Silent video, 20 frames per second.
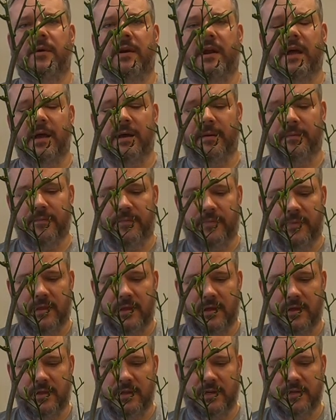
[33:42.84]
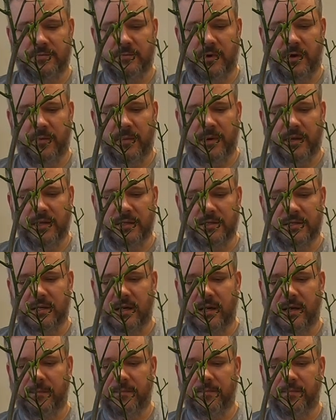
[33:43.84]
we're at at this moment in
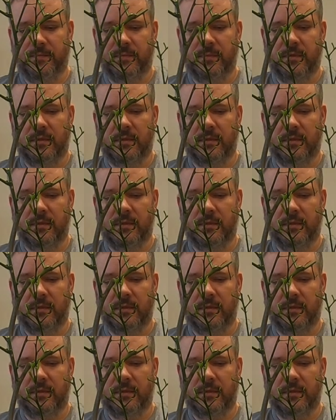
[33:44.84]
time.